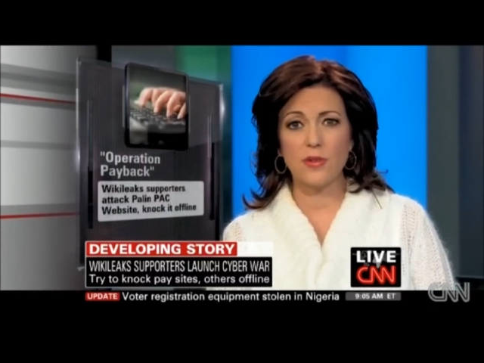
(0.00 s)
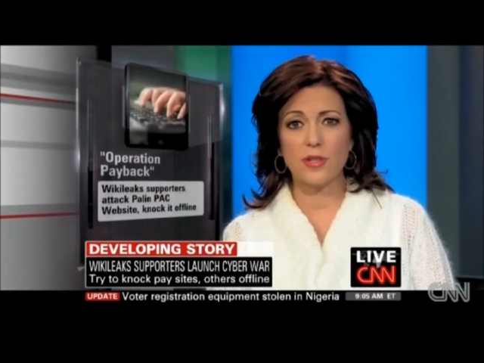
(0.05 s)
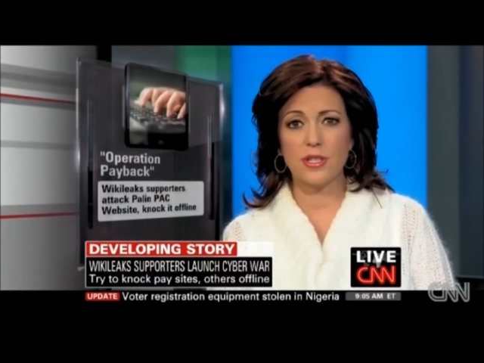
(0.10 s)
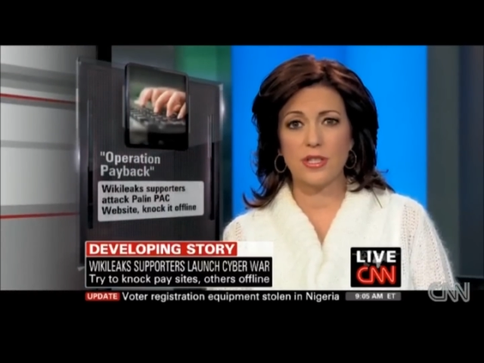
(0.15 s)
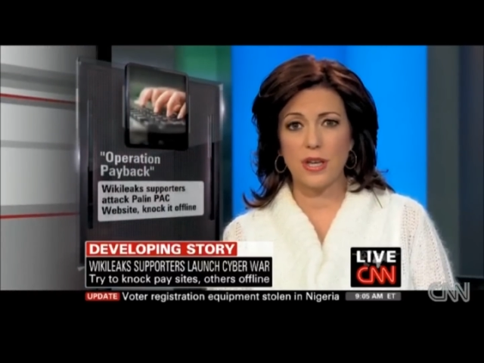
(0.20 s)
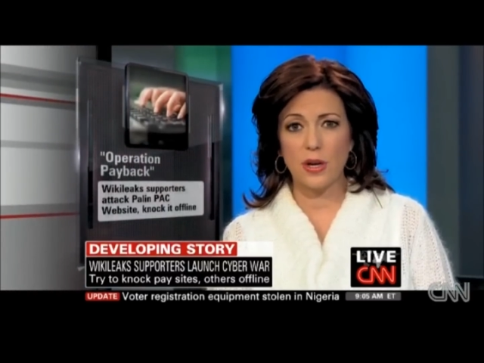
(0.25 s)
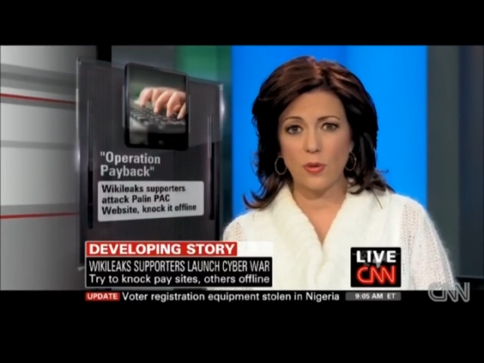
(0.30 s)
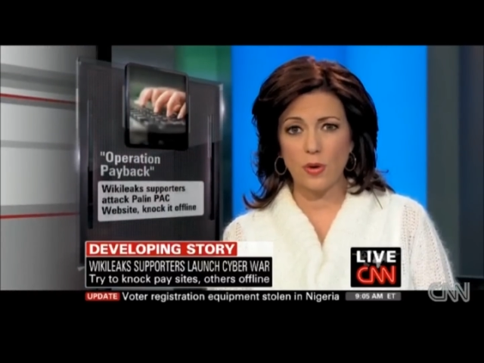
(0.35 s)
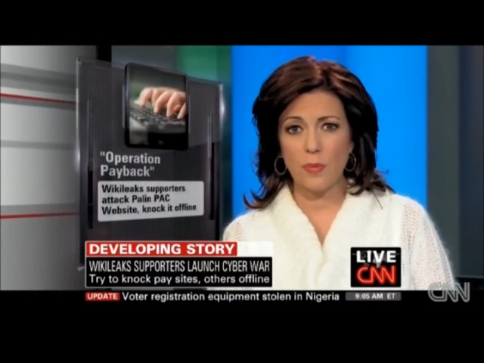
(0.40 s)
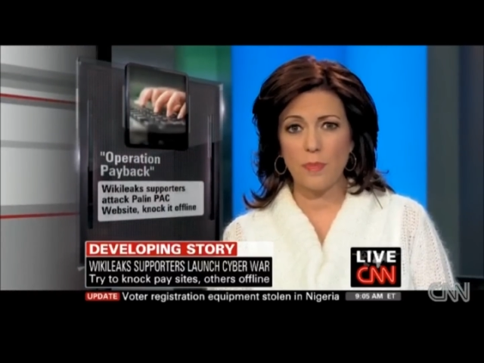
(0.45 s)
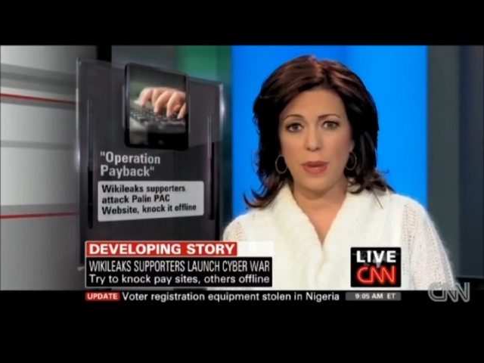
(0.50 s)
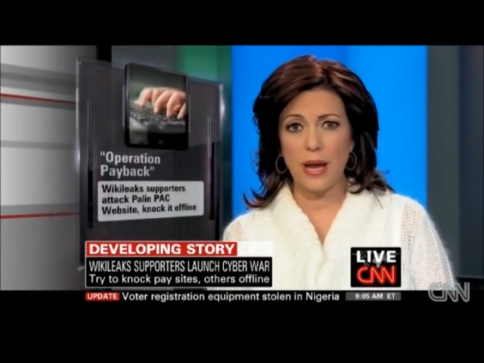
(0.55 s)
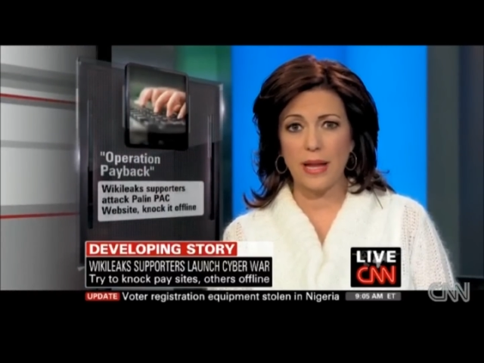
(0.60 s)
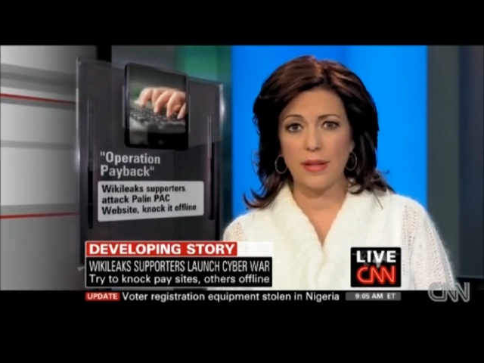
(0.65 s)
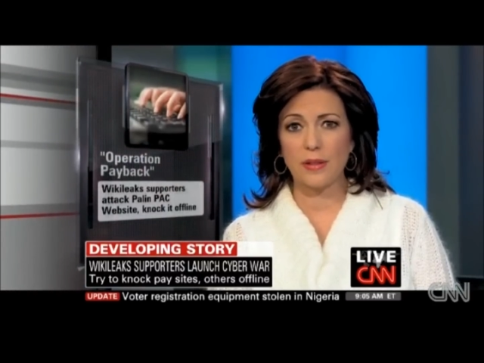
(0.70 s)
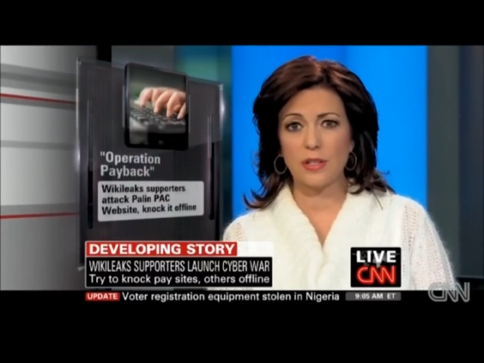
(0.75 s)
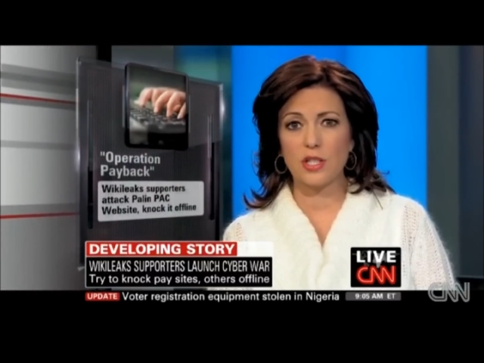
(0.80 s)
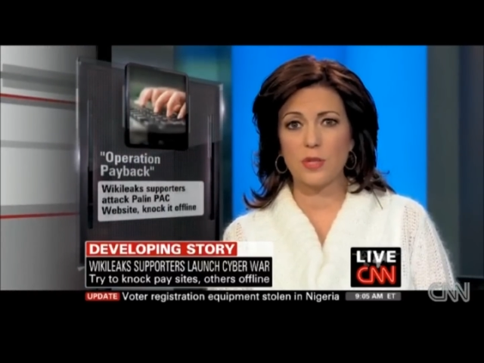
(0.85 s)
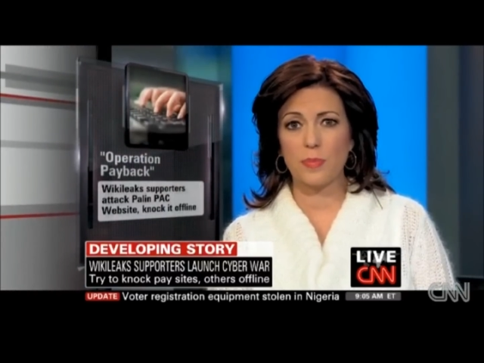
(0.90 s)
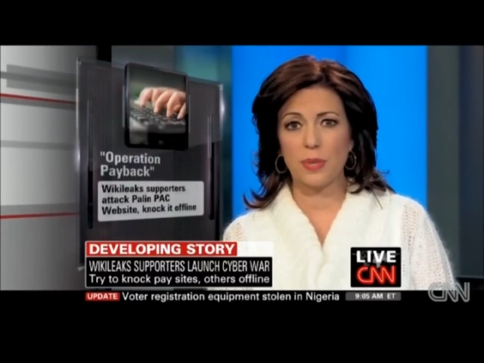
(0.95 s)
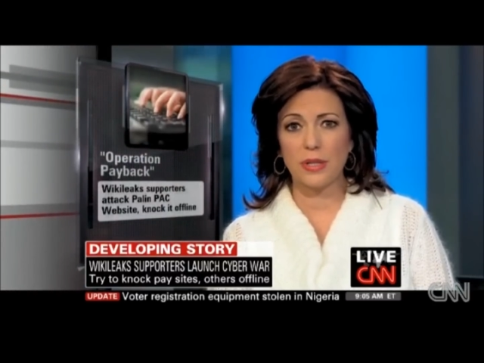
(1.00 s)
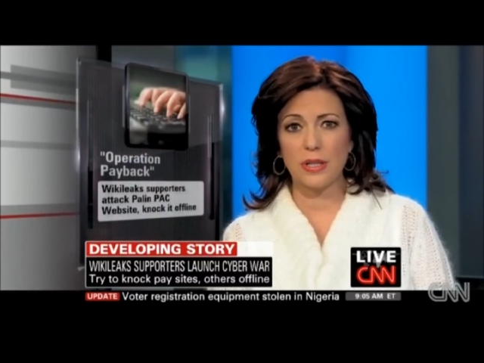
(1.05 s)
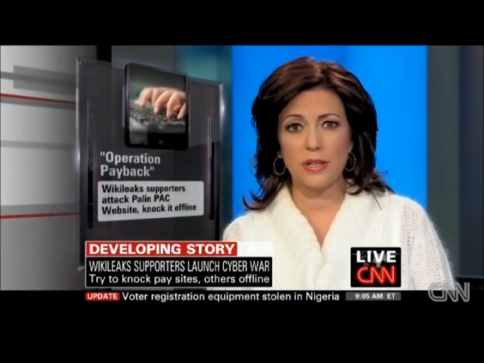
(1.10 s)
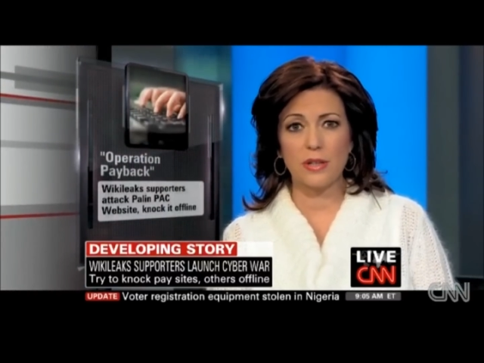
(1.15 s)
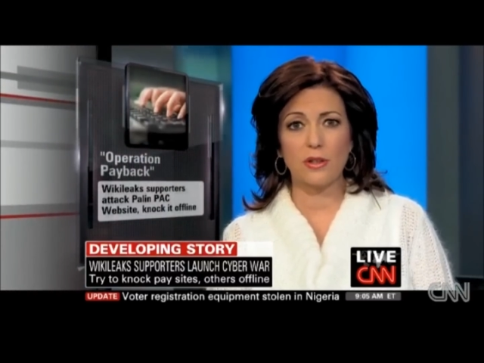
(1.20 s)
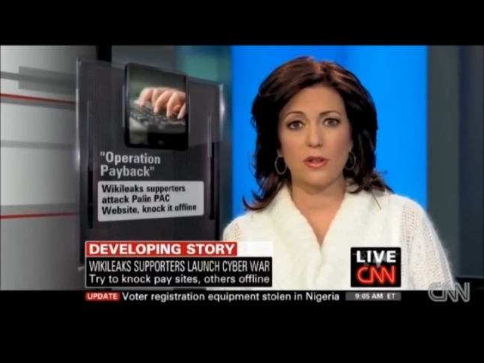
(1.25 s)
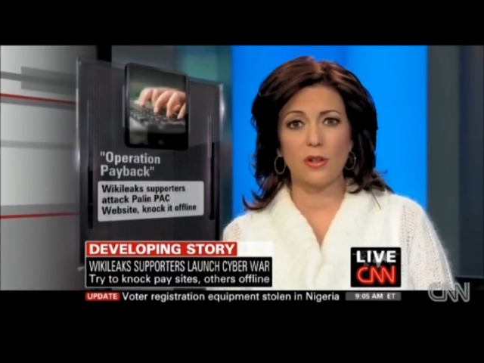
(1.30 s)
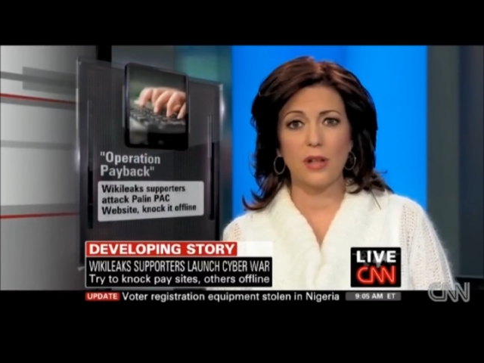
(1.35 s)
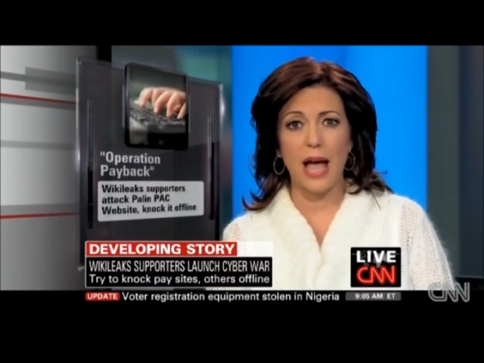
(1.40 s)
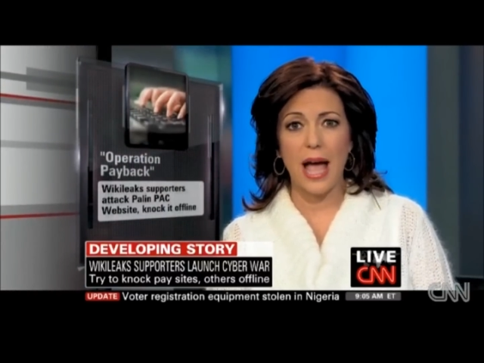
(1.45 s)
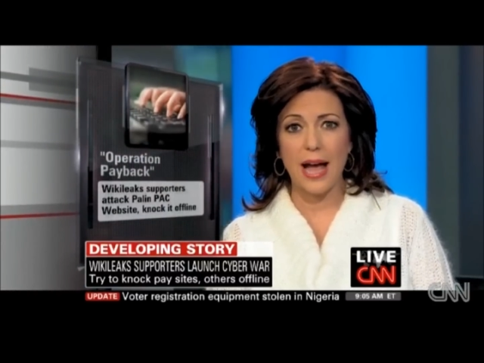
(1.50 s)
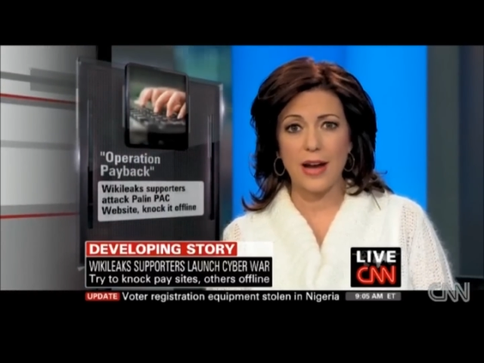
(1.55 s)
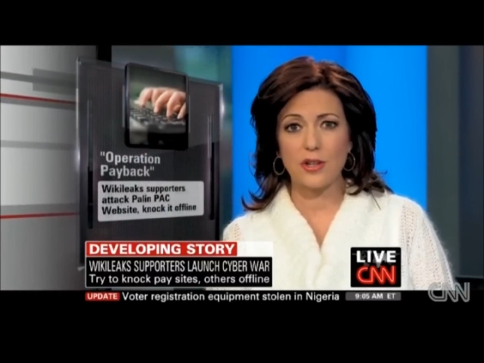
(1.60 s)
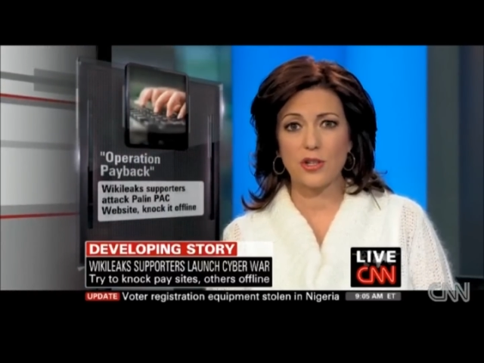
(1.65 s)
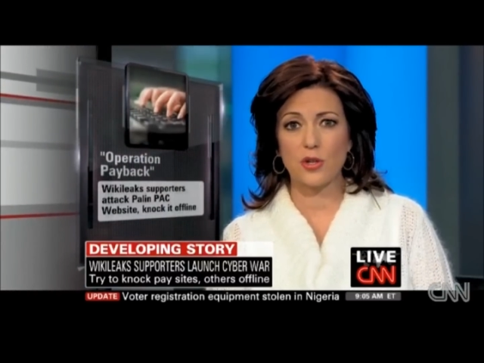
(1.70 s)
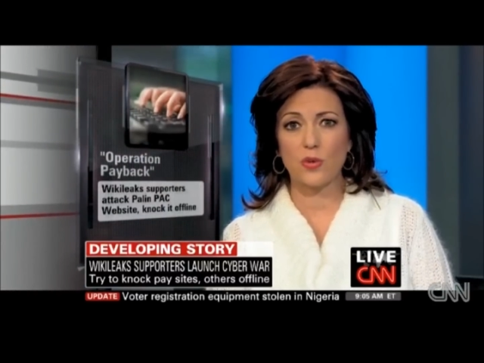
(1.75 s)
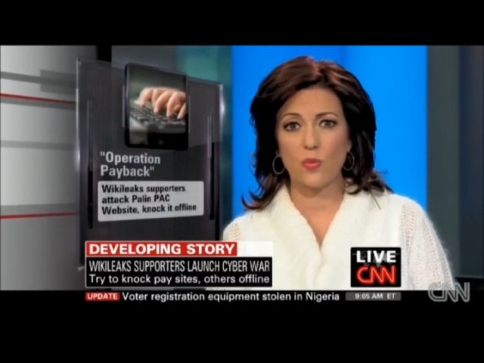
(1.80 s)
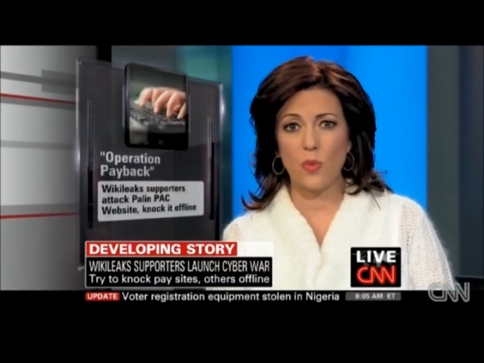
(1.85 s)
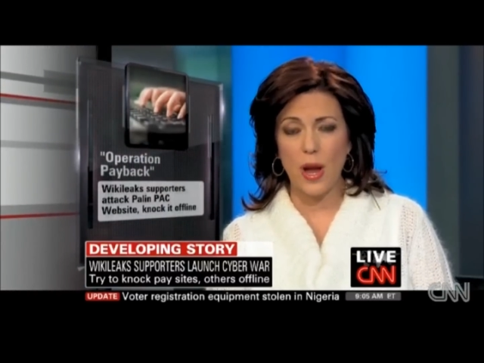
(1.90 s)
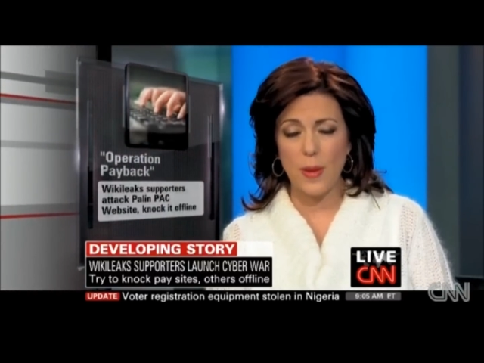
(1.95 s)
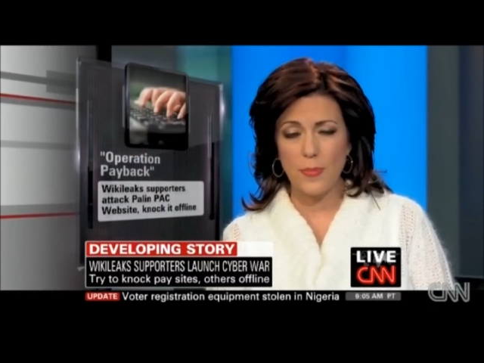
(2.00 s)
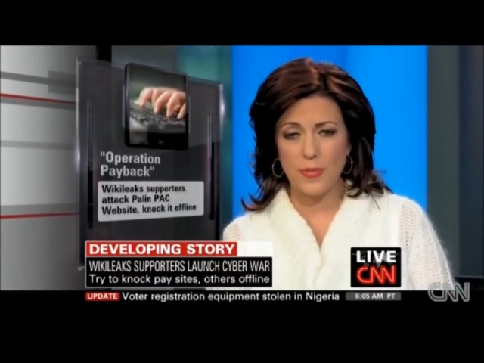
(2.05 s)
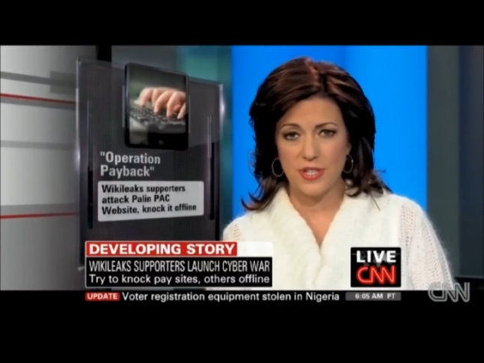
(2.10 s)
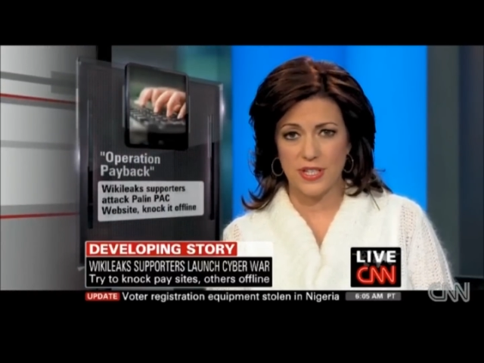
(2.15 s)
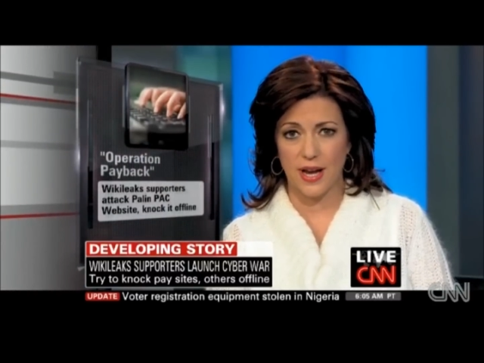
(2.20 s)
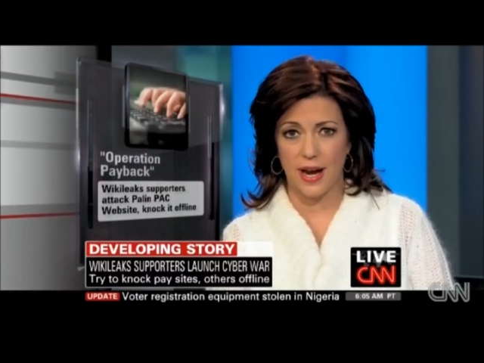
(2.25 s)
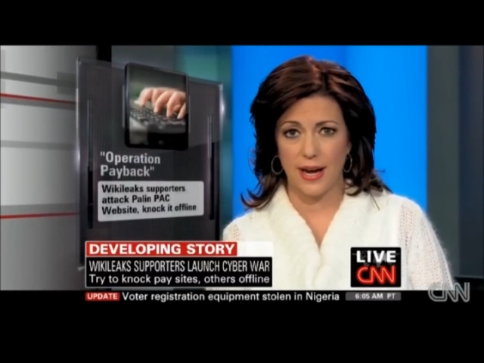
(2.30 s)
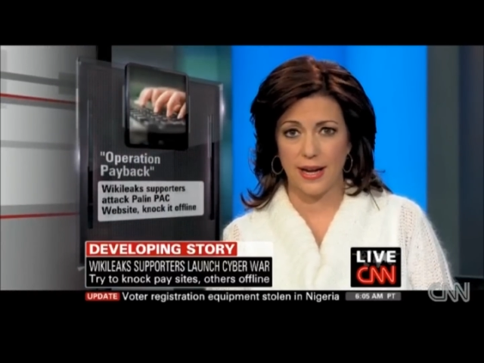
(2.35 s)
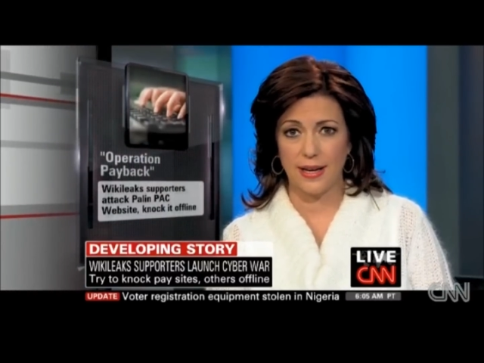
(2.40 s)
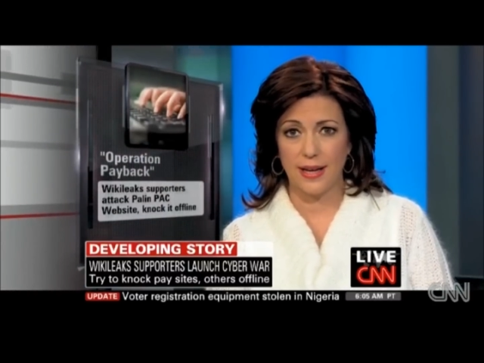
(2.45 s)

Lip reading: Sarah Palin's political action website.